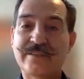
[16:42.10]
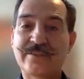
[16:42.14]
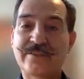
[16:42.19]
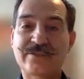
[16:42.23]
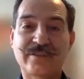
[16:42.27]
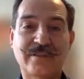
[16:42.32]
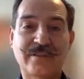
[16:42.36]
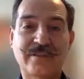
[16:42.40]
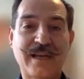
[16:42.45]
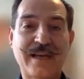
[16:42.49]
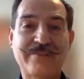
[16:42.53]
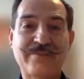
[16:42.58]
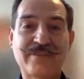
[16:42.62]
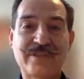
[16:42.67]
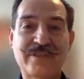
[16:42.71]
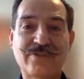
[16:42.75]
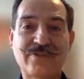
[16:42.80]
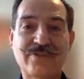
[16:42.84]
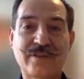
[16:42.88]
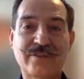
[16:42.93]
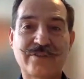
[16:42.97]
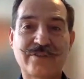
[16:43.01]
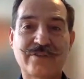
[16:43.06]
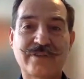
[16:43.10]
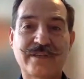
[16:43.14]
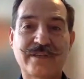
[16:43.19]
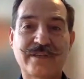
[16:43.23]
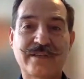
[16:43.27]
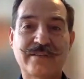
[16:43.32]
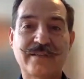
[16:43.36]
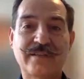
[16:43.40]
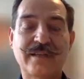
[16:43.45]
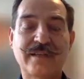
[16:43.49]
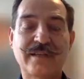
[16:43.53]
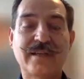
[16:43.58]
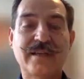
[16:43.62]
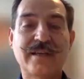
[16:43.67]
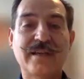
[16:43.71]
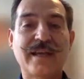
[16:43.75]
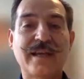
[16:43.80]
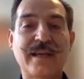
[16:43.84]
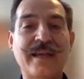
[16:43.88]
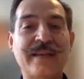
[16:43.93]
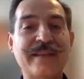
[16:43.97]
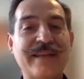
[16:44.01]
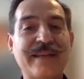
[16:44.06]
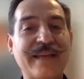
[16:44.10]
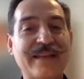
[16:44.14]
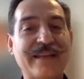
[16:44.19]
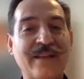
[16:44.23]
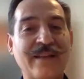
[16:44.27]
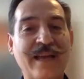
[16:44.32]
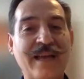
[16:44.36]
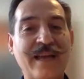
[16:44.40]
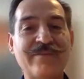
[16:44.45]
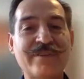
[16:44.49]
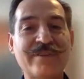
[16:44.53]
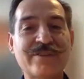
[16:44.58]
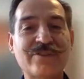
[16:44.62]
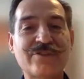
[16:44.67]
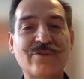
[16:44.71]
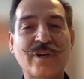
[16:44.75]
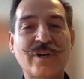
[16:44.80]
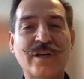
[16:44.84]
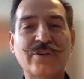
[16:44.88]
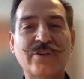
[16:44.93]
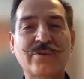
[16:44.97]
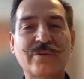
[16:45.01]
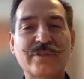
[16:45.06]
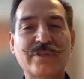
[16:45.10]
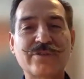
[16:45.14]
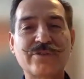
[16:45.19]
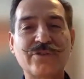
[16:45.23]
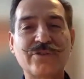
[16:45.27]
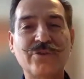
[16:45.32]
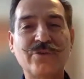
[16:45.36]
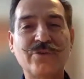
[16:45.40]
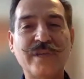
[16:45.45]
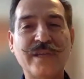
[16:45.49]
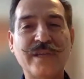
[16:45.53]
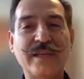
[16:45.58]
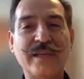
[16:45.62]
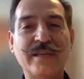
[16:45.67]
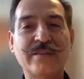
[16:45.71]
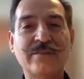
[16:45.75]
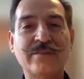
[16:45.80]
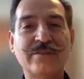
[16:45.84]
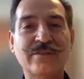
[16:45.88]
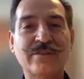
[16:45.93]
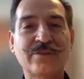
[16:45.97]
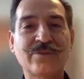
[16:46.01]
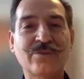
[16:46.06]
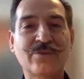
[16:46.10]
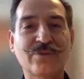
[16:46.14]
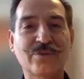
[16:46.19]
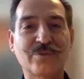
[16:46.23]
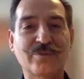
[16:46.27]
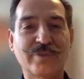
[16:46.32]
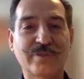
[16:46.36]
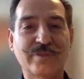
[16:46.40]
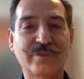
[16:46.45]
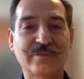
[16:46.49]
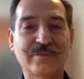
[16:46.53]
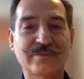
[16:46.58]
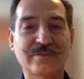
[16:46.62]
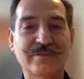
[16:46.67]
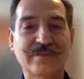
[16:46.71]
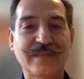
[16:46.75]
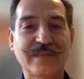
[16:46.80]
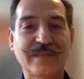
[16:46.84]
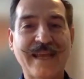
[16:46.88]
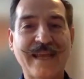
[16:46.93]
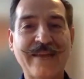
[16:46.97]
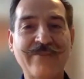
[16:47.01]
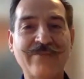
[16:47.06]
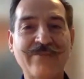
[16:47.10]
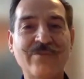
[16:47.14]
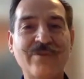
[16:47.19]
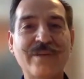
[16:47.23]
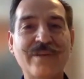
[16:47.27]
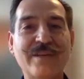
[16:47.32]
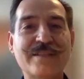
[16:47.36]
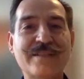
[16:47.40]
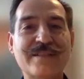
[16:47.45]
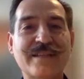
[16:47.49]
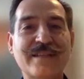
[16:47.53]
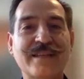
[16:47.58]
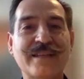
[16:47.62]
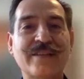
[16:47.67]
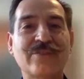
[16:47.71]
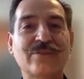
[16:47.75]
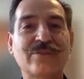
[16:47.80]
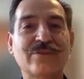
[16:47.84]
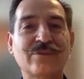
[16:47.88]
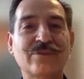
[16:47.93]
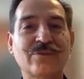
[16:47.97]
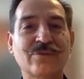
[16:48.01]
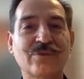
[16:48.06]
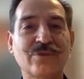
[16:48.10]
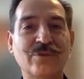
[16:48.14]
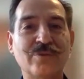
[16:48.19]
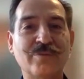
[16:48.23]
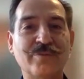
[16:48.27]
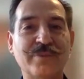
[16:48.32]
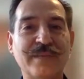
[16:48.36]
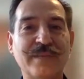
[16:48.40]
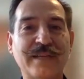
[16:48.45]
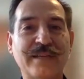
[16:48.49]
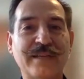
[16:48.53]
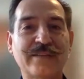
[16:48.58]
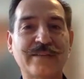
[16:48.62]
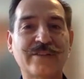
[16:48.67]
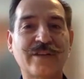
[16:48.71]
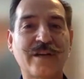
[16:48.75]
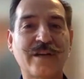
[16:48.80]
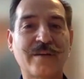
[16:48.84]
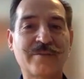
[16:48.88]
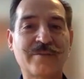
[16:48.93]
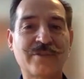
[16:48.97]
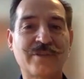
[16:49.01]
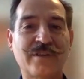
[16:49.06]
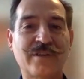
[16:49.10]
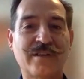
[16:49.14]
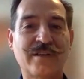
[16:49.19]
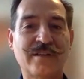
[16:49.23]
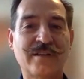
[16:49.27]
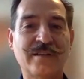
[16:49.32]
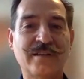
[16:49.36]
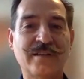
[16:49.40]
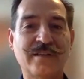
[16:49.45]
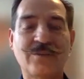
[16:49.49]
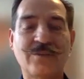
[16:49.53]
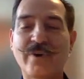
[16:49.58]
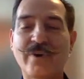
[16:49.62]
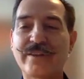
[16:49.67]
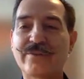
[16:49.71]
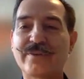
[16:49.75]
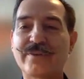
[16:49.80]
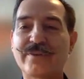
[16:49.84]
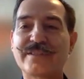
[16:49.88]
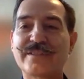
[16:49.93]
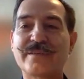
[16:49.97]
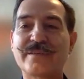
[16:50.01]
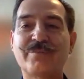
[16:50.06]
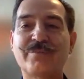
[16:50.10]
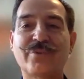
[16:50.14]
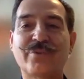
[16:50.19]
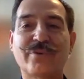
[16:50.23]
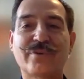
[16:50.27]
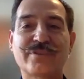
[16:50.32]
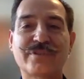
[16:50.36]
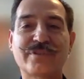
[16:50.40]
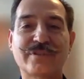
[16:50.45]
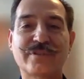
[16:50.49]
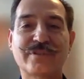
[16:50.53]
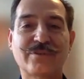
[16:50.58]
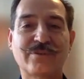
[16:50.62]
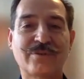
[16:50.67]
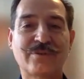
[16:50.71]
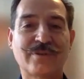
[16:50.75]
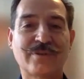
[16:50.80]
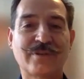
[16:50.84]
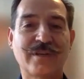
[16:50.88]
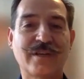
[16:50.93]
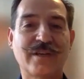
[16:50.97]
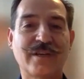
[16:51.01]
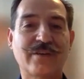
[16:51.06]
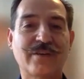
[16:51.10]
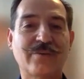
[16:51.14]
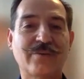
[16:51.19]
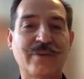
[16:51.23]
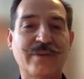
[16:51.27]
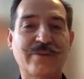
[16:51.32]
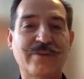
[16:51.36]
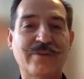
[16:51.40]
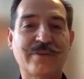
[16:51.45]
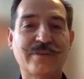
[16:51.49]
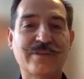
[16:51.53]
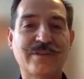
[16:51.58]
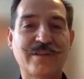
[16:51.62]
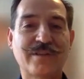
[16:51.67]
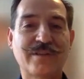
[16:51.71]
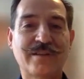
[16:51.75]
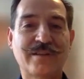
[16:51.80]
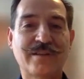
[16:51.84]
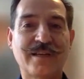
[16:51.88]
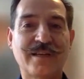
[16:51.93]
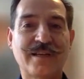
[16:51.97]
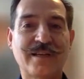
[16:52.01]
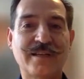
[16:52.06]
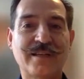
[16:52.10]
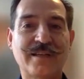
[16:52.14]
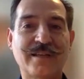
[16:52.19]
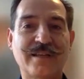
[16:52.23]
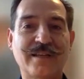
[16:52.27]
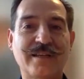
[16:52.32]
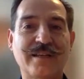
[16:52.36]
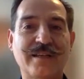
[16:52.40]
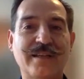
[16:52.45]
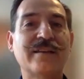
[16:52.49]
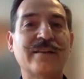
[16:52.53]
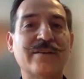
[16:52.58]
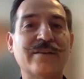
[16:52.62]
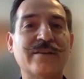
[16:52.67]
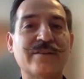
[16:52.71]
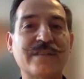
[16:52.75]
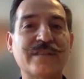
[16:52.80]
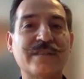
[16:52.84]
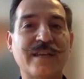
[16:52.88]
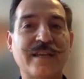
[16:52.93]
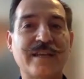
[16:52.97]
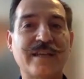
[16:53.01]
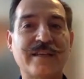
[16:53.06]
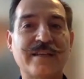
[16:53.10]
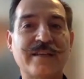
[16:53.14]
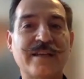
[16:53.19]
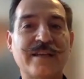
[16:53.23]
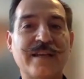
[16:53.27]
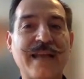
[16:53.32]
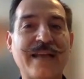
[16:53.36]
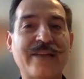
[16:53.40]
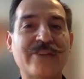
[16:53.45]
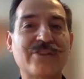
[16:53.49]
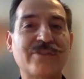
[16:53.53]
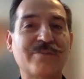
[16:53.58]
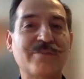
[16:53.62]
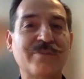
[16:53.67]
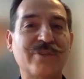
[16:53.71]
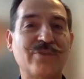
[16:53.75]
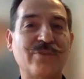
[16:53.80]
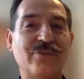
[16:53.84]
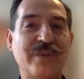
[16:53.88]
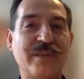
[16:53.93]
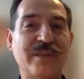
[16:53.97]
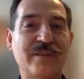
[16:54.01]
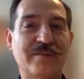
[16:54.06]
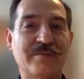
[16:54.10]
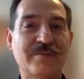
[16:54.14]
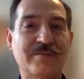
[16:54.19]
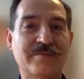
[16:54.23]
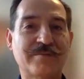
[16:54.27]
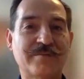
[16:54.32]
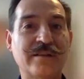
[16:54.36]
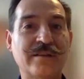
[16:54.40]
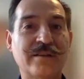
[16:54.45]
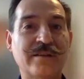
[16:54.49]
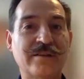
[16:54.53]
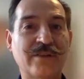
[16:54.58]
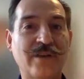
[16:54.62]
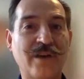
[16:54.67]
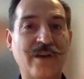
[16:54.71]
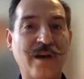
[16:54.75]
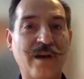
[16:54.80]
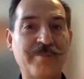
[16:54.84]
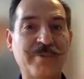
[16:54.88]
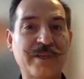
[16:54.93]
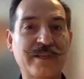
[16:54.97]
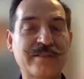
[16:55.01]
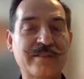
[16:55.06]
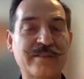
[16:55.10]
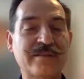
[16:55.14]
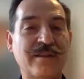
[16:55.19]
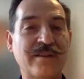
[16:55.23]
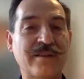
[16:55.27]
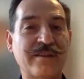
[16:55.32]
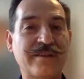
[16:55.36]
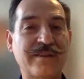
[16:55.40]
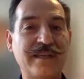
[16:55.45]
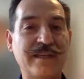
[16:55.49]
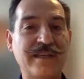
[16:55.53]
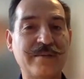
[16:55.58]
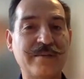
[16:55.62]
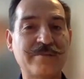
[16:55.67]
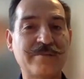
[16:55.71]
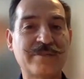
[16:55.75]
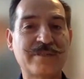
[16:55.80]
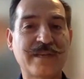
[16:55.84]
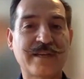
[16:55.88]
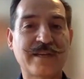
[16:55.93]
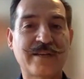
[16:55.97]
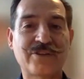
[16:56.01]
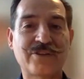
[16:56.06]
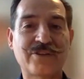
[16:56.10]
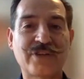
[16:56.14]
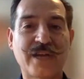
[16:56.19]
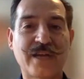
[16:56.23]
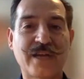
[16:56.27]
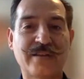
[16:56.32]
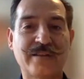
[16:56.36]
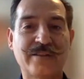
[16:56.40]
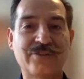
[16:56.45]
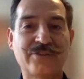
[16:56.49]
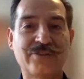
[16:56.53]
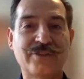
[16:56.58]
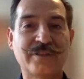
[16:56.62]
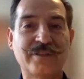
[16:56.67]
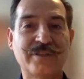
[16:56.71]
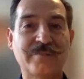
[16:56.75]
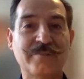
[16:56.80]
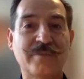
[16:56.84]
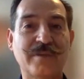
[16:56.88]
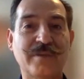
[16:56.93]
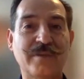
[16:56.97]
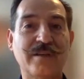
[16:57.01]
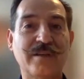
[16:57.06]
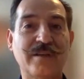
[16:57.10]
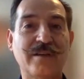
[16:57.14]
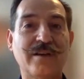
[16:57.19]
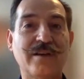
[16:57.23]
There's a live instructor there. And that live instructor is tuning into the group. Every single group that comes on, whether it's in person or whether it's online, there's a connection between them. The topics, the themes that are challenging them